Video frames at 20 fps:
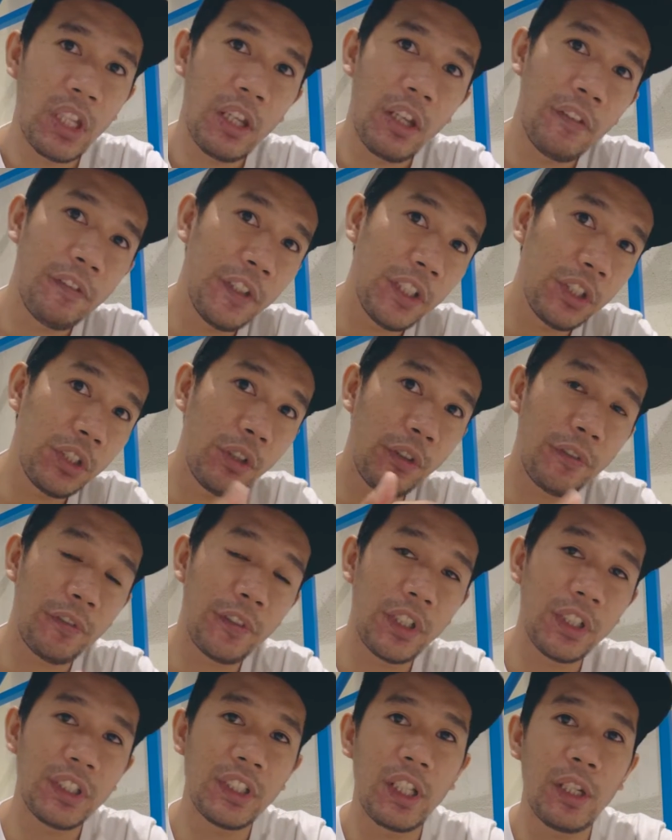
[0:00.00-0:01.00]
If it's your
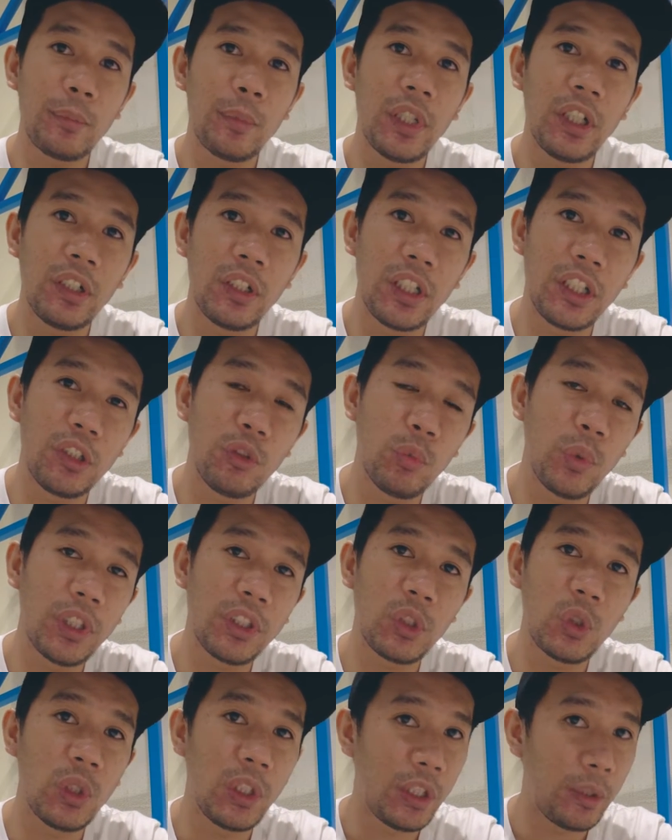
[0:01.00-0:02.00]
first time here and you
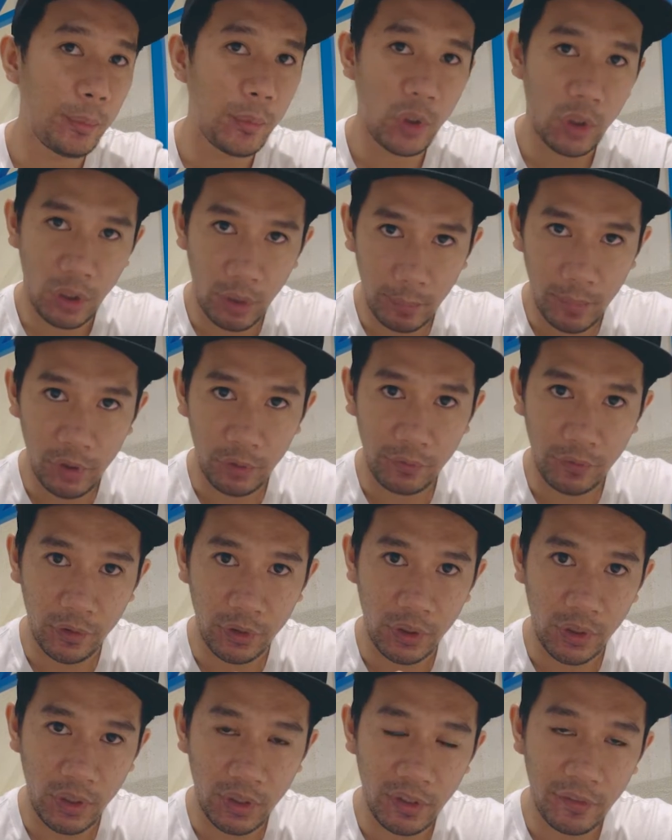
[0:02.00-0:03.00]
want to learn more about
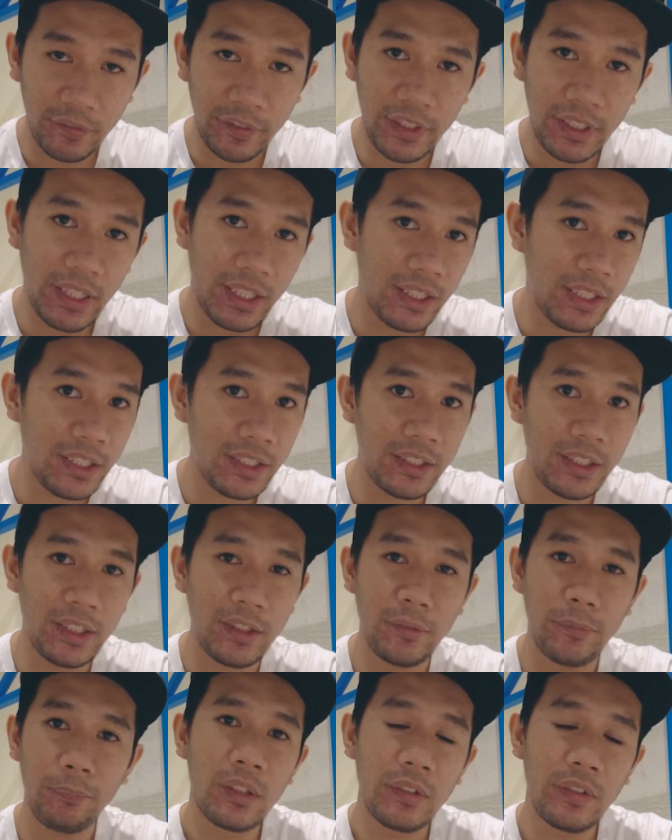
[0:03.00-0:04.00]
photography,
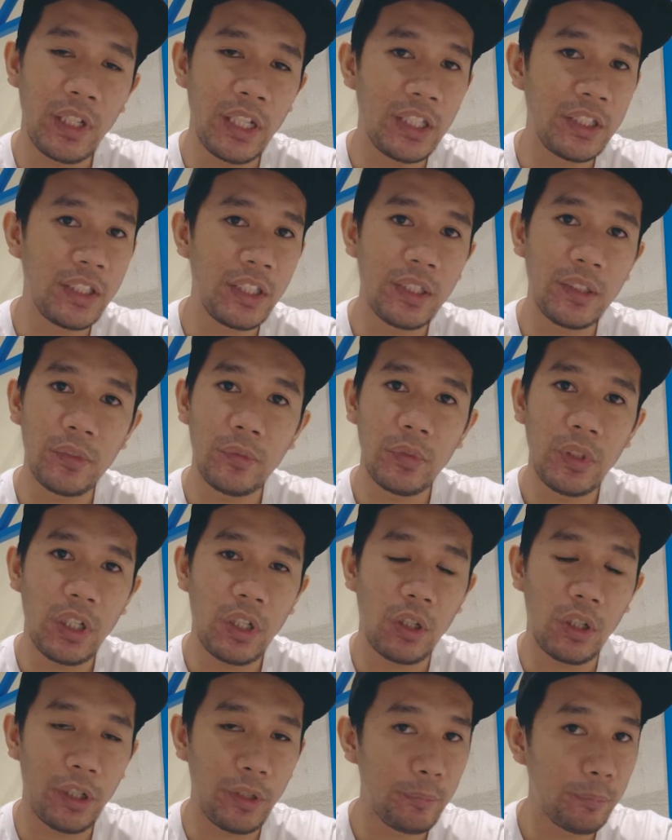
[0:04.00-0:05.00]
editing, creating
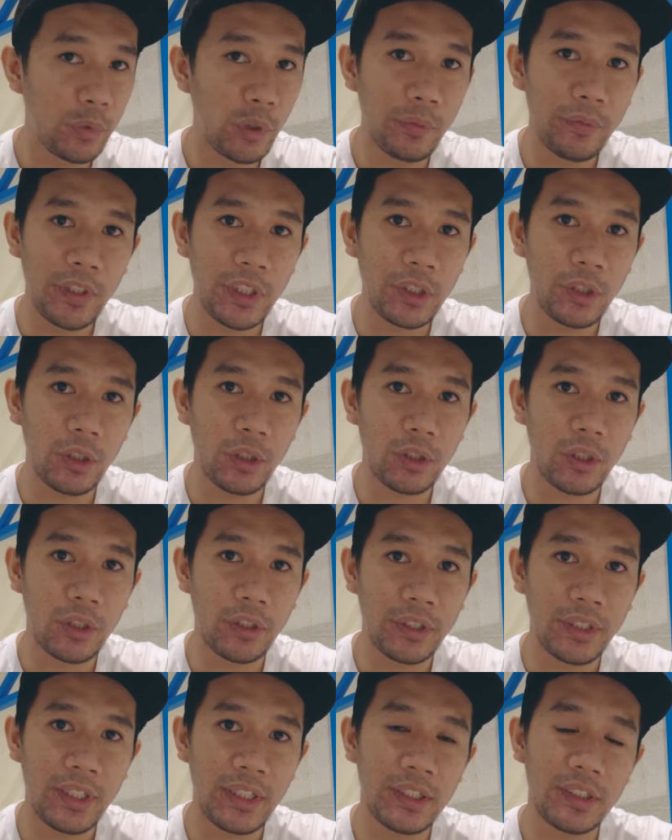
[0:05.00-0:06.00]
or improving your
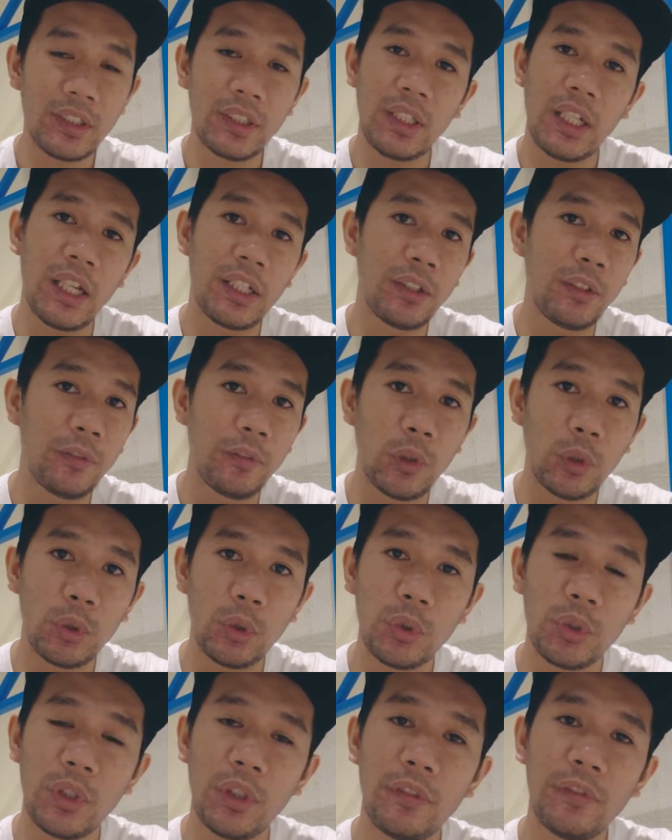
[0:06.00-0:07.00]
contents, either
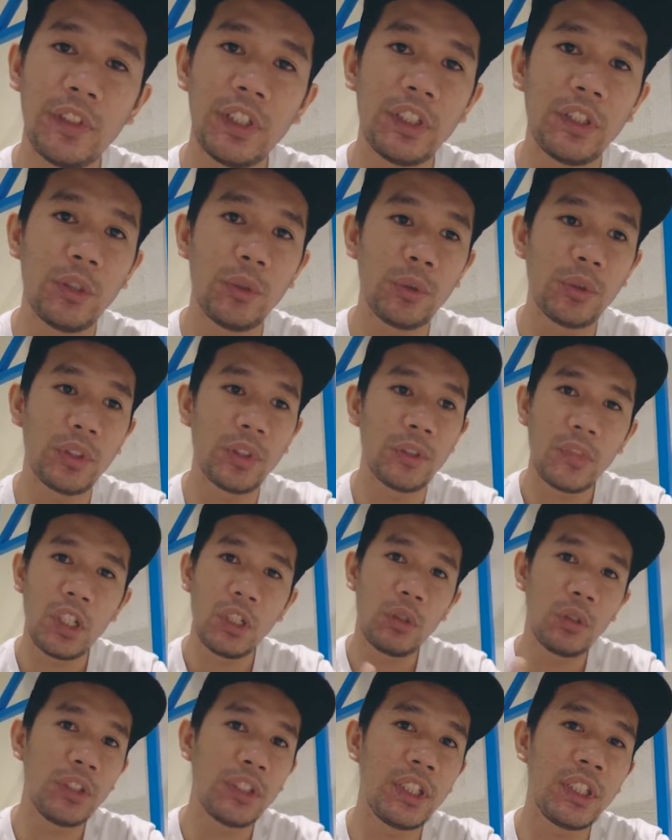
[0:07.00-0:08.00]
photos or videos,
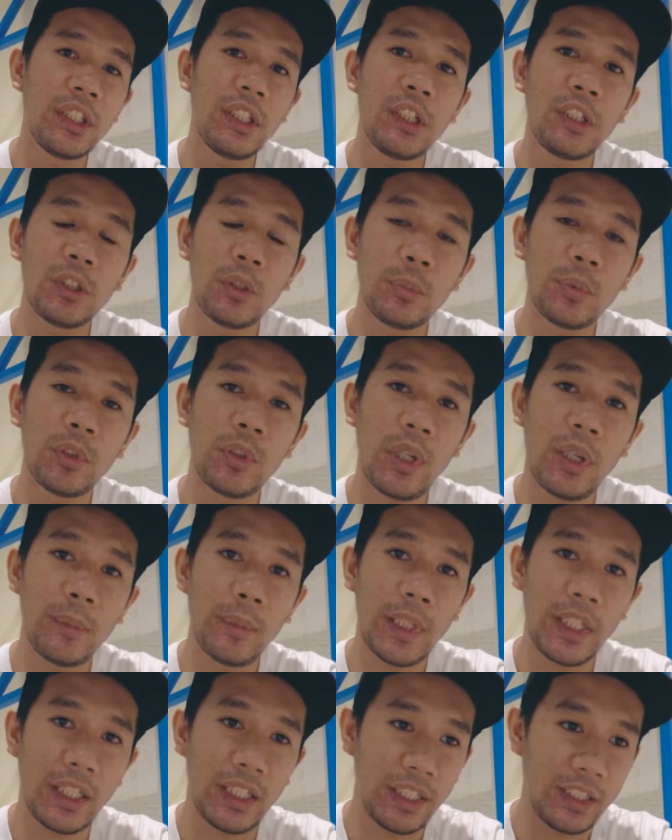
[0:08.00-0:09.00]
consider
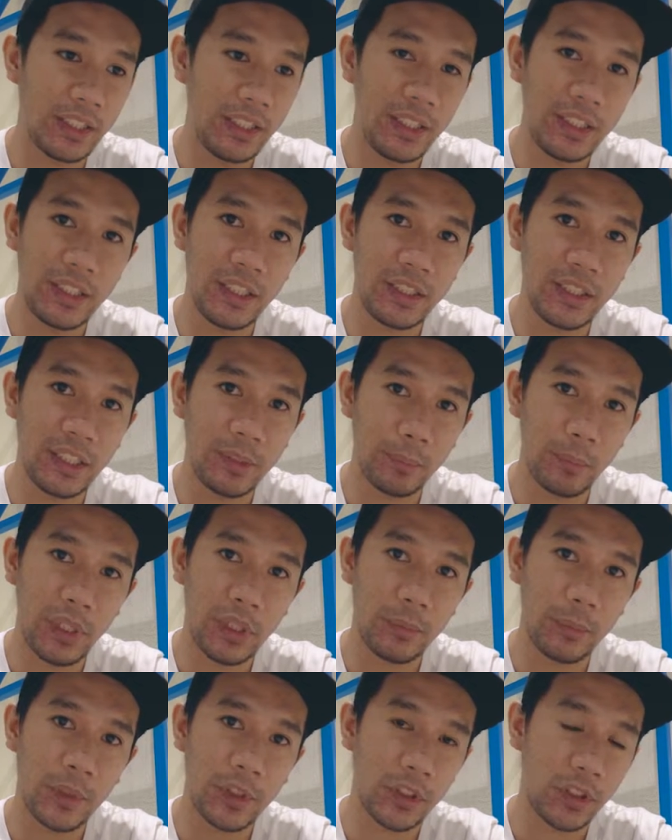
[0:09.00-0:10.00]
subscribing and hitting that bell
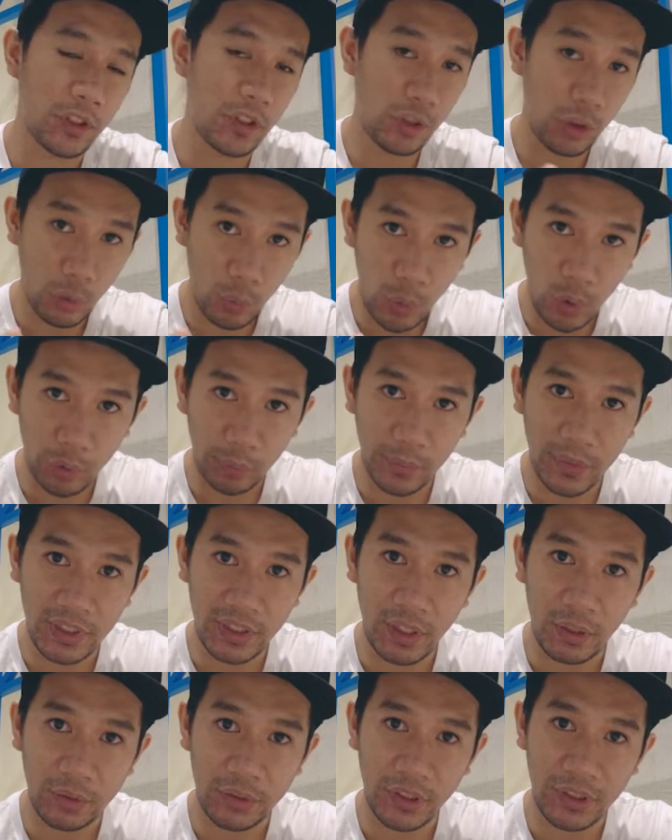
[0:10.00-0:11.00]
button so you won't miss
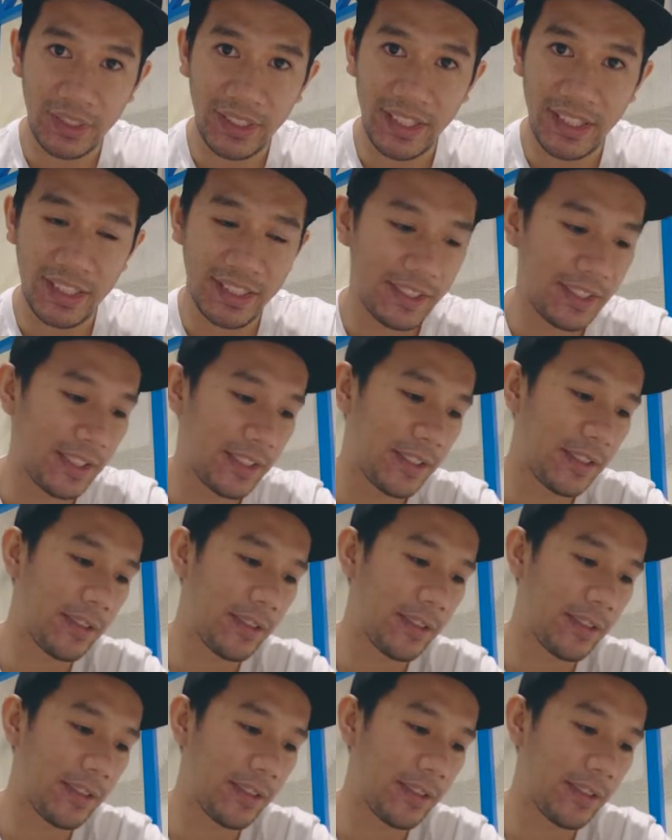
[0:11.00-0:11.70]
out on anything.